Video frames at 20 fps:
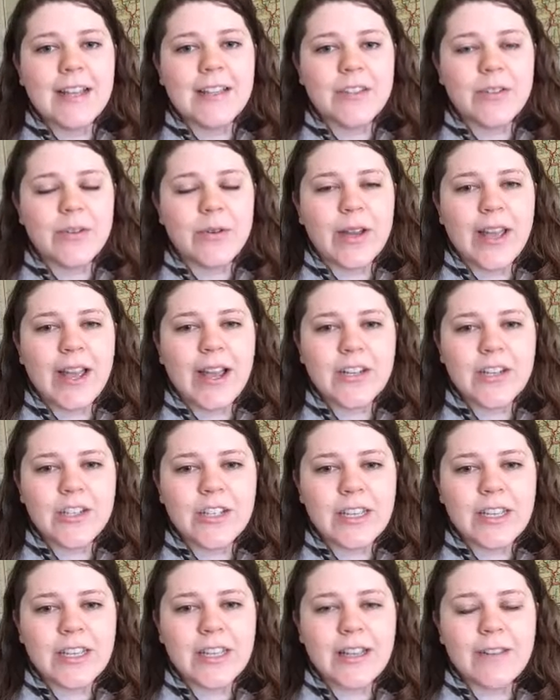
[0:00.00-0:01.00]
And so I
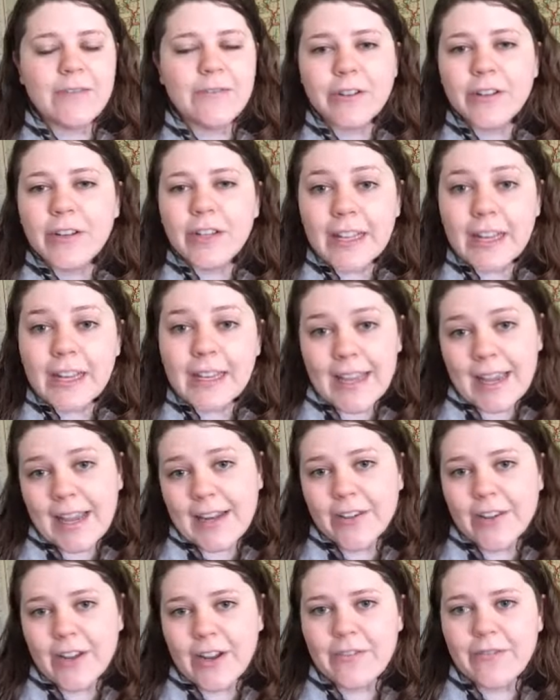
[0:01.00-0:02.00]
actually felt like I
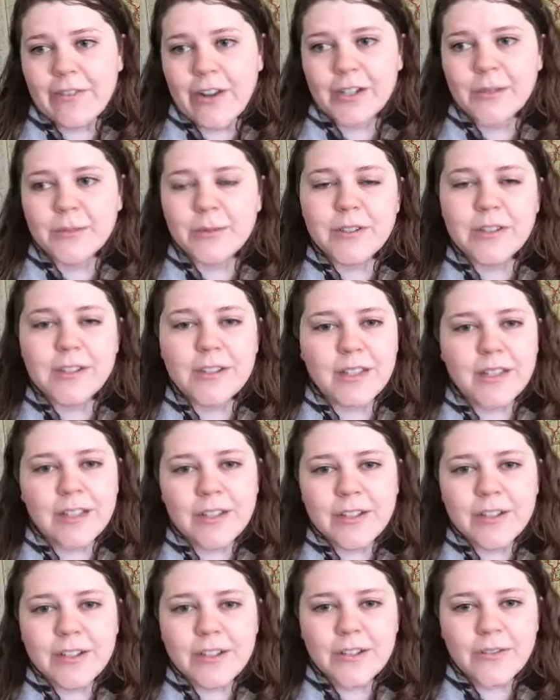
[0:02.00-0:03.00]
gained a lot of valuable
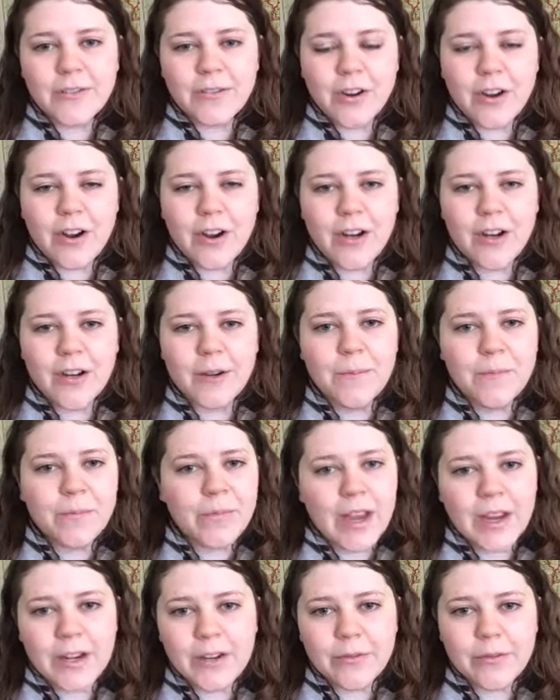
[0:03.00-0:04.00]
skills for our
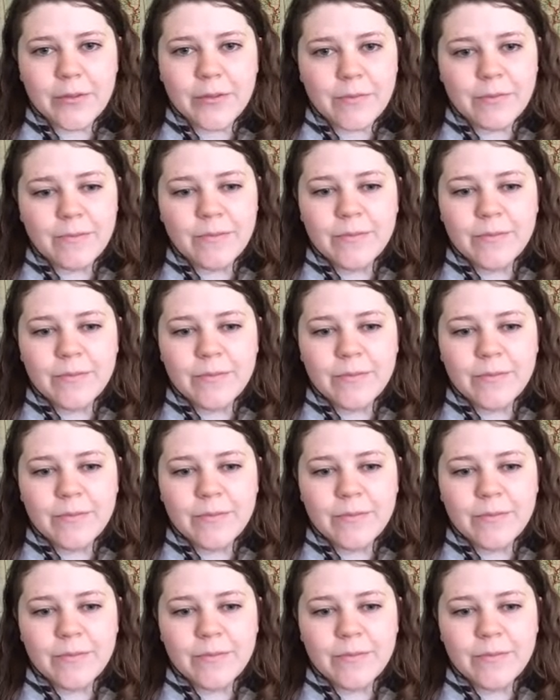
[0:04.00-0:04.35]
kind of,